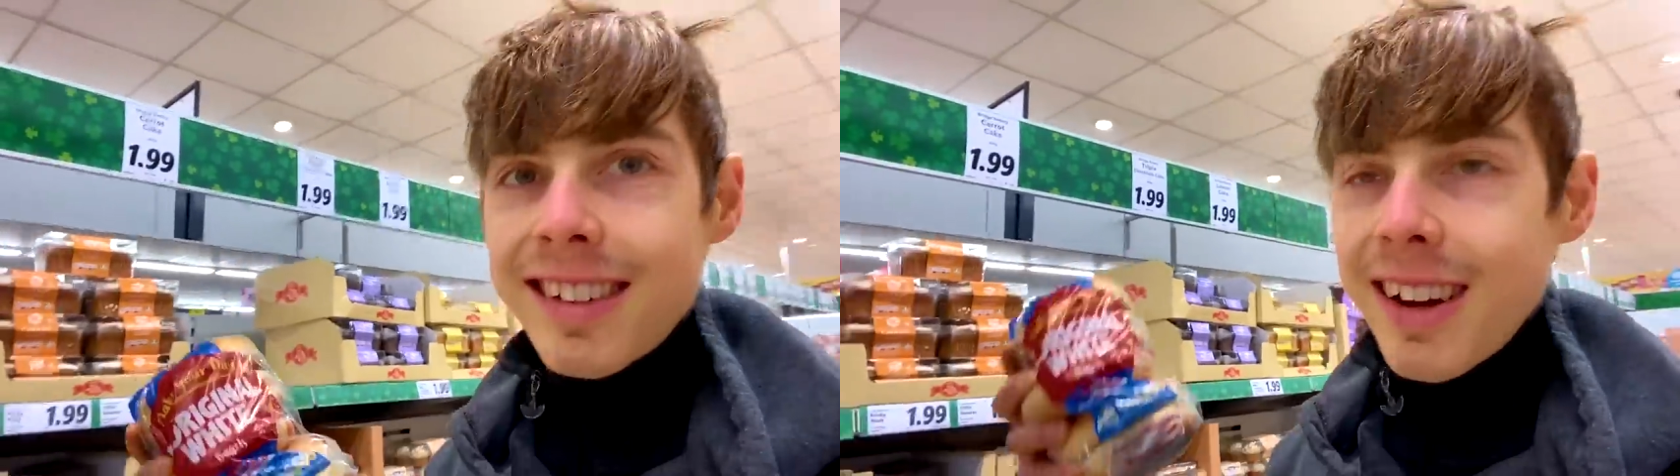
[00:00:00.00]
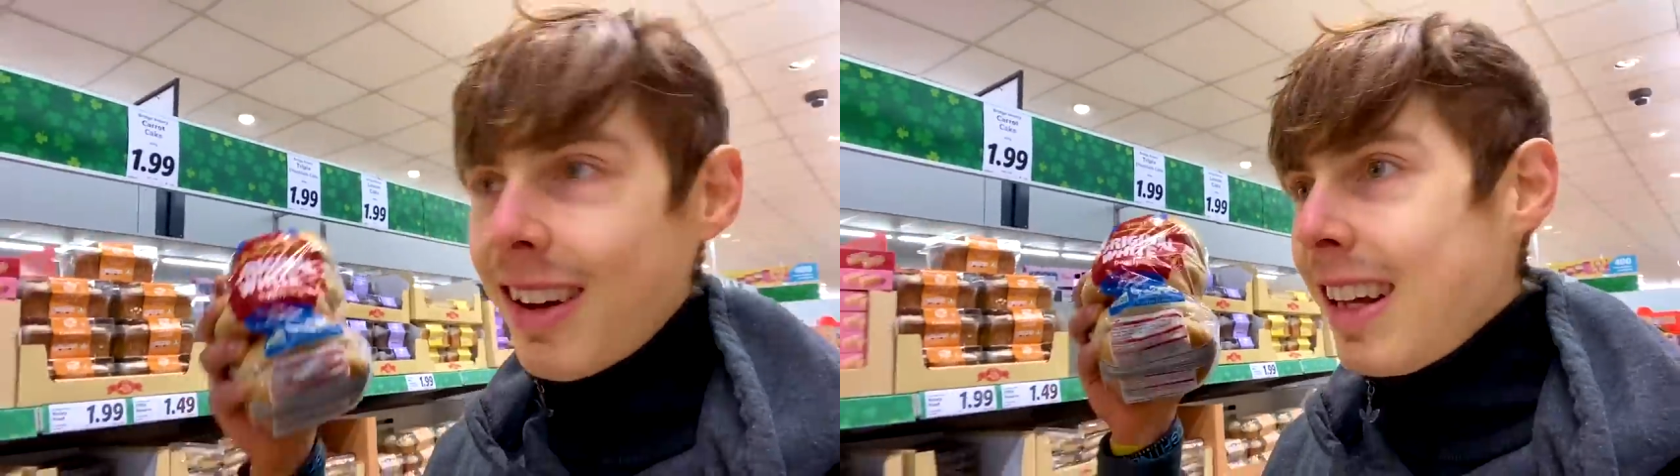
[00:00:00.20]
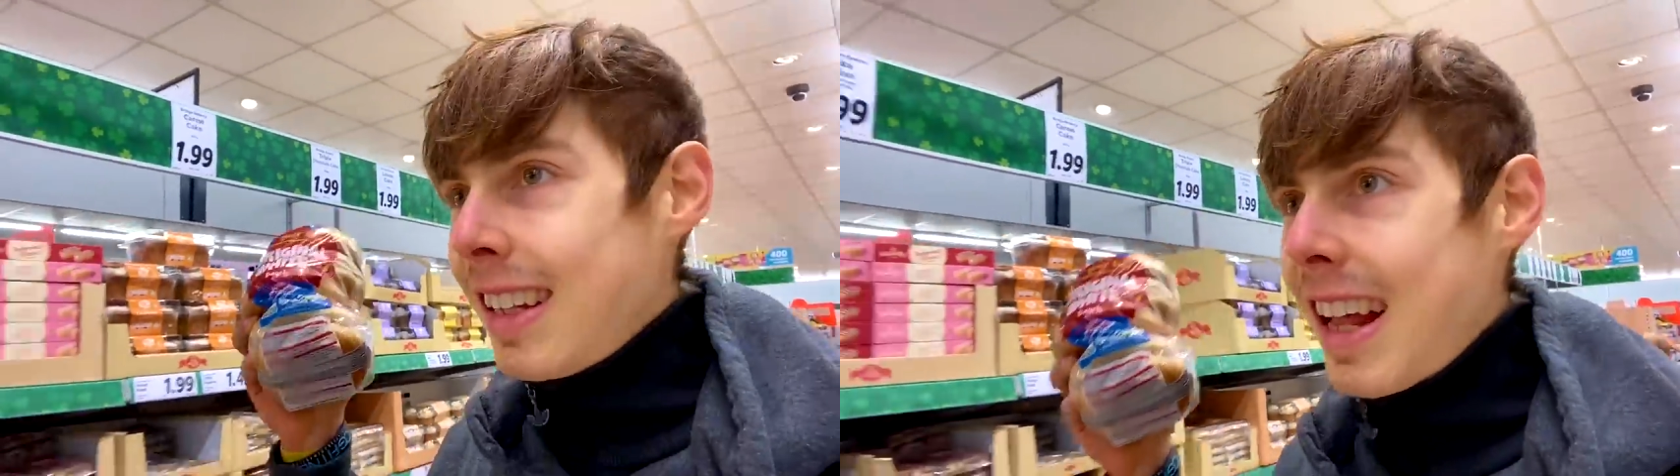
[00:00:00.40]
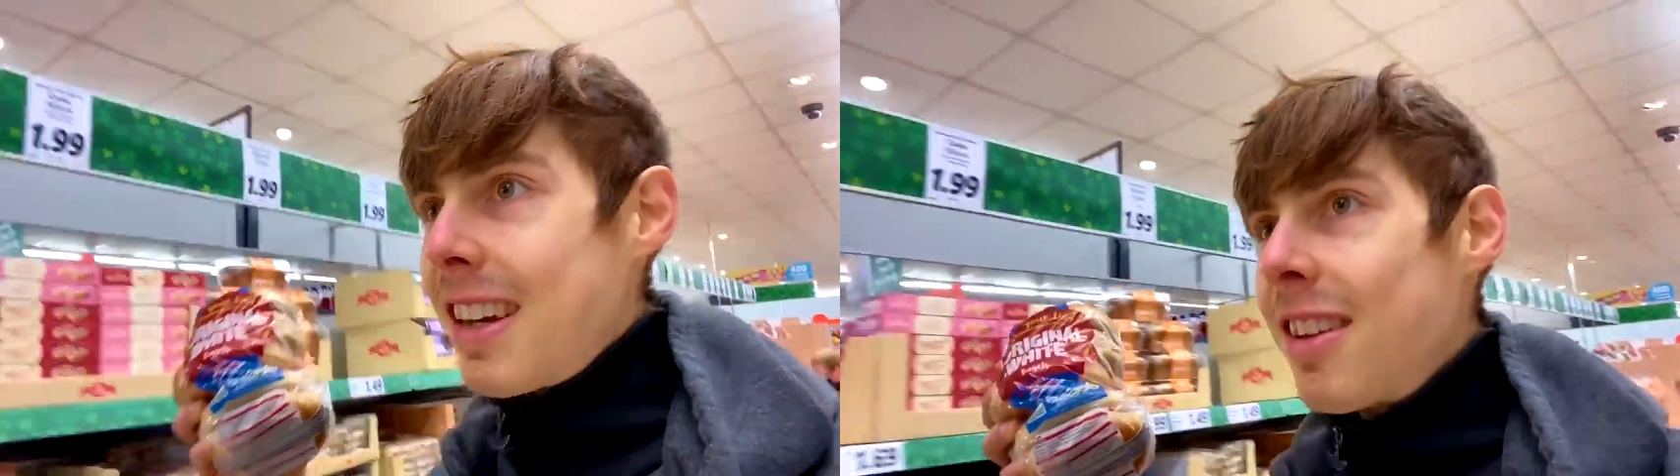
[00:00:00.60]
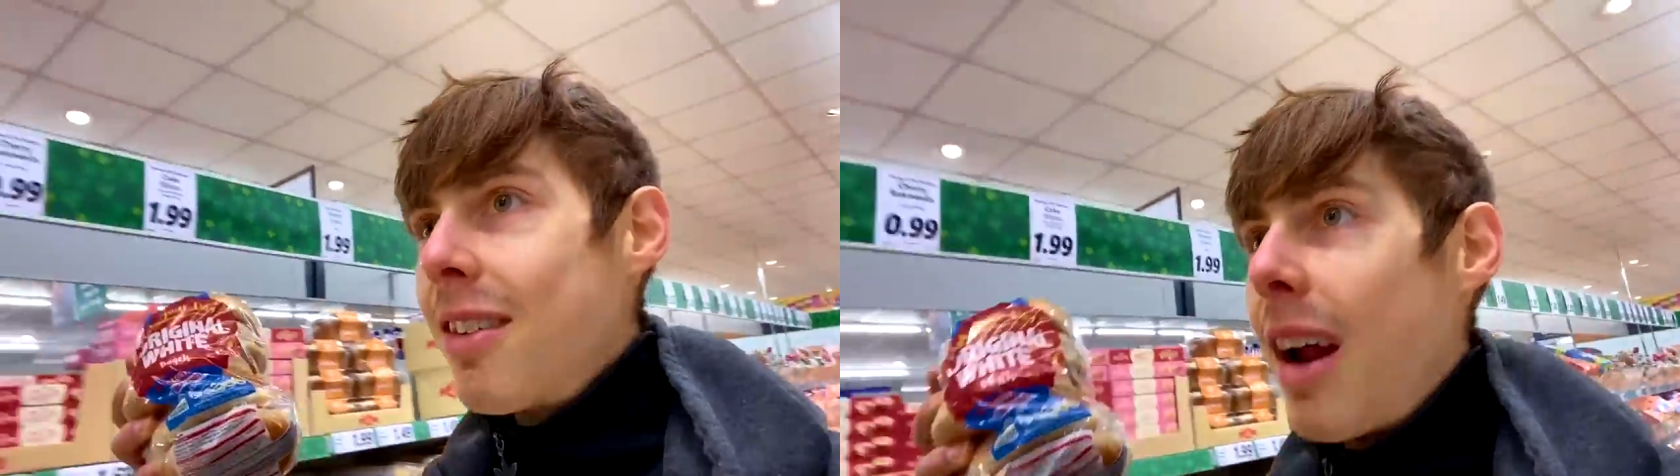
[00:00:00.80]
So that
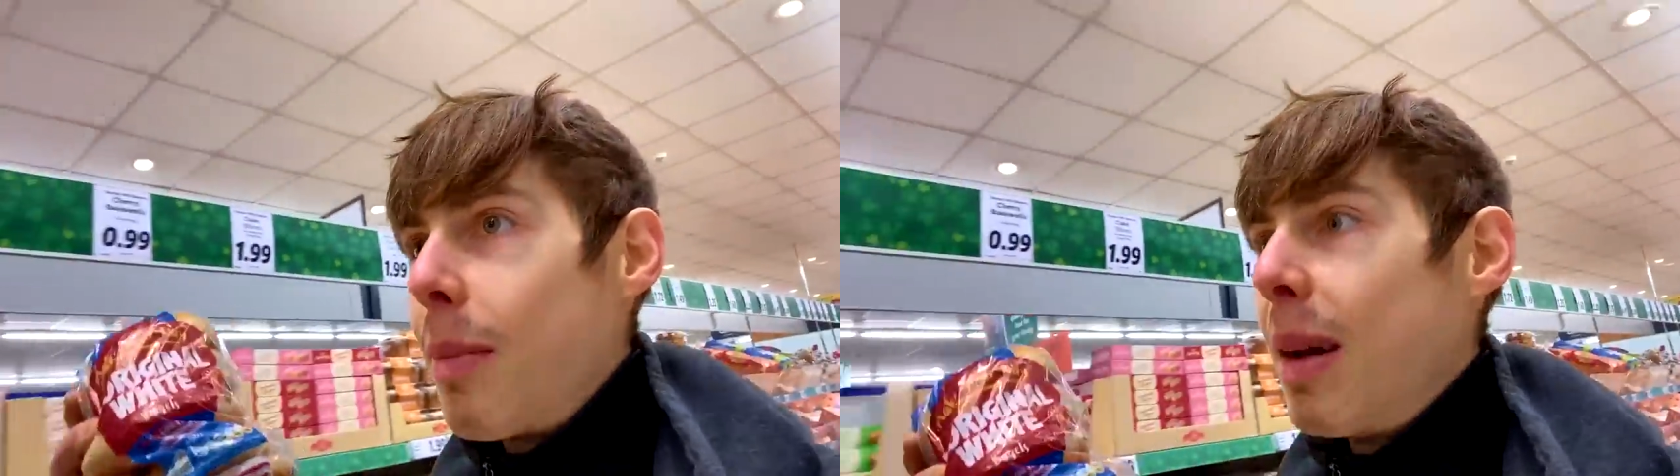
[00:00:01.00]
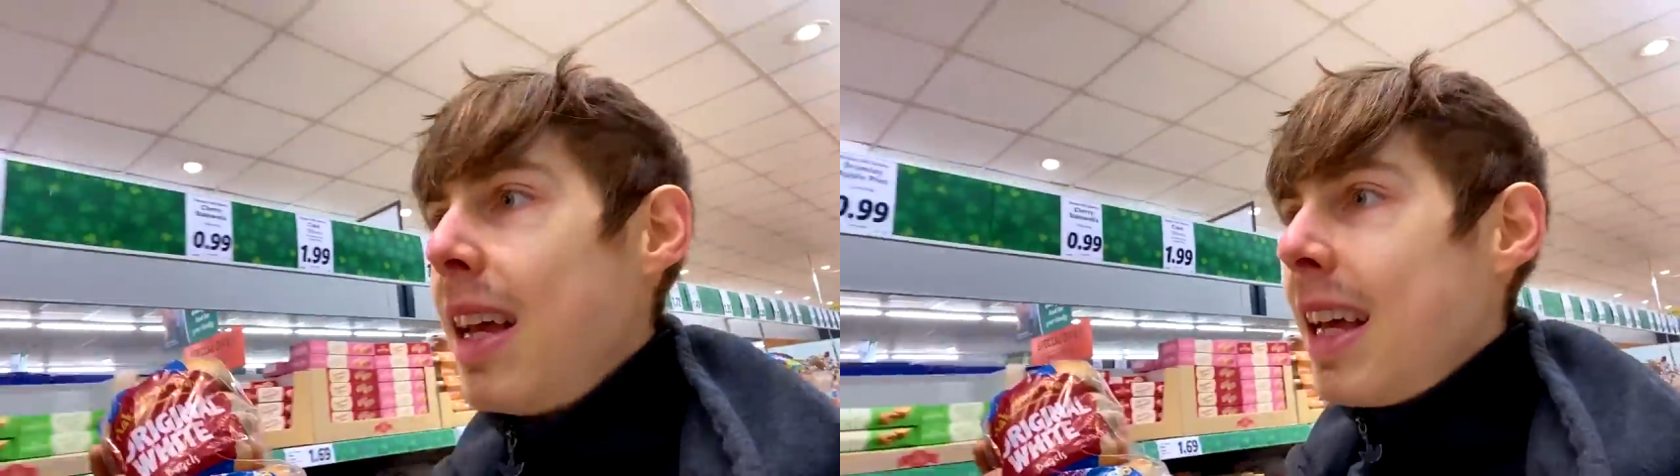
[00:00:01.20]
is a wrap.